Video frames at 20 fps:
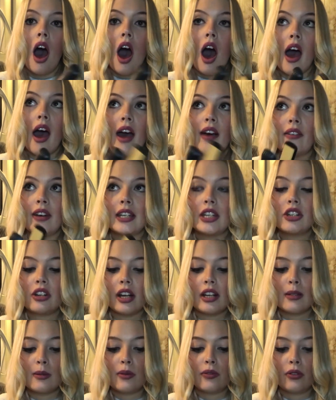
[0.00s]
I have had
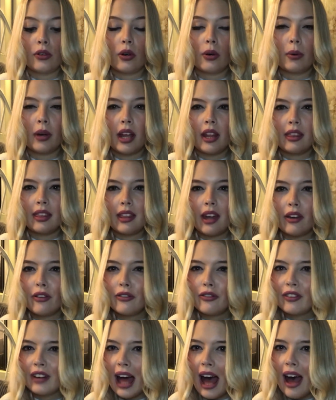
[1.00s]
straighteners before where they're
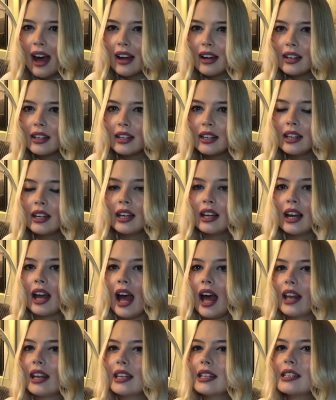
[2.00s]
flat,
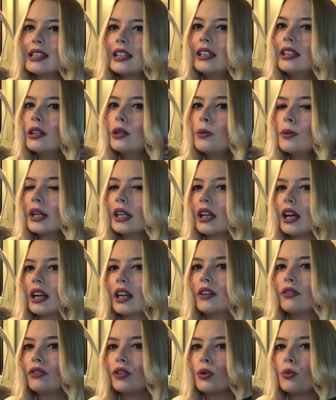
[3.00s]
and it's a little bit
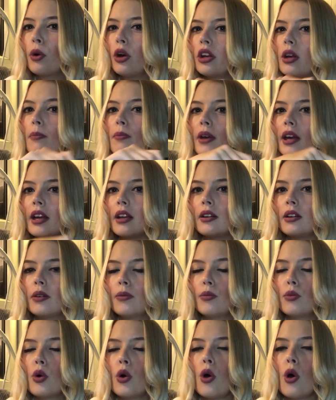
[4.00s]
like if you want a bit
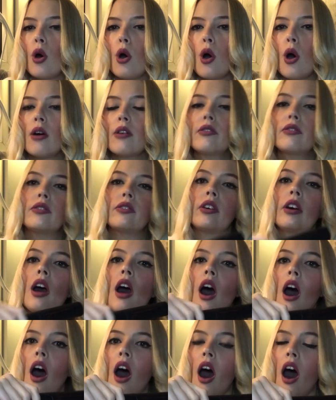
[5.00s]
more of
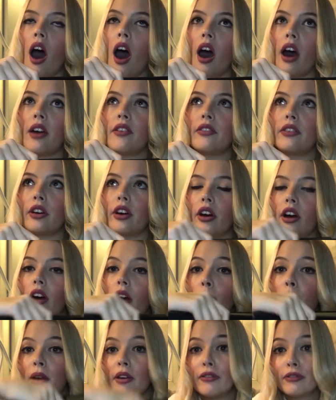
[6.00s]
either
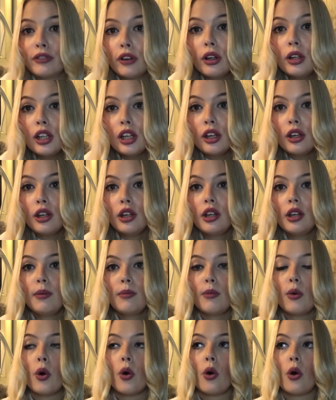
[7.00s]
a bit of
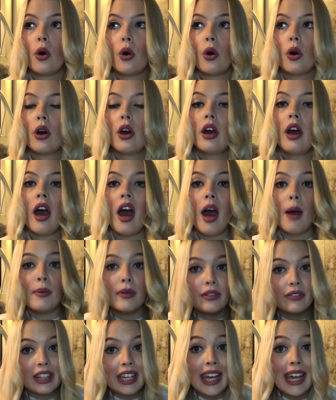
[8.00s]
volume or a
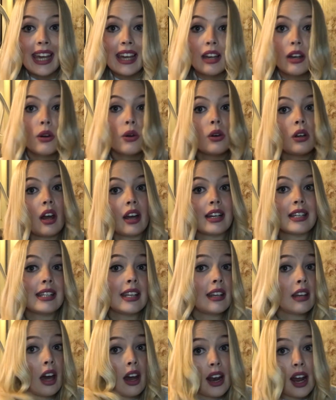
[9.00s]
bit of a kink, or like I
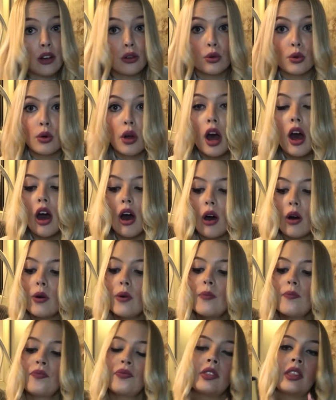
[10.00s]
said, an actual
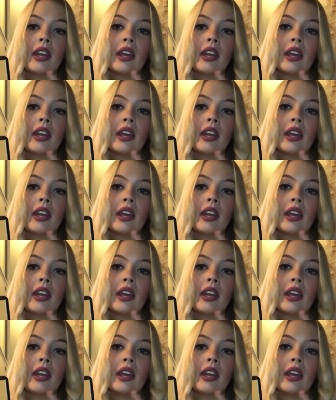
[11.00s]
curl,